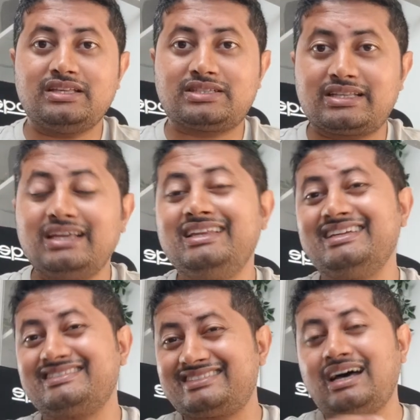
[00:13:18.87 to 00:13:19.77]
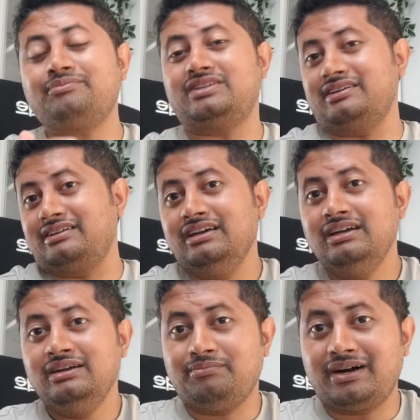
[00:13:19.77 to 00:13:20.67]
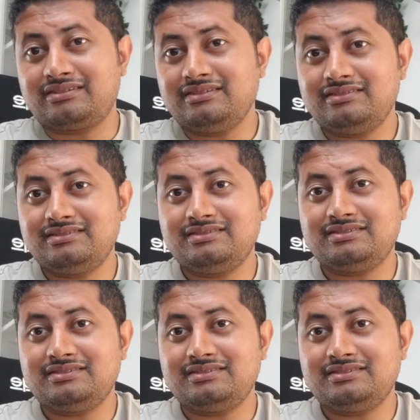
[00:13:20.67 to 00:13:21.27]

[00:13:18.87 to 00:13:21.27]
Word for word: skill in something but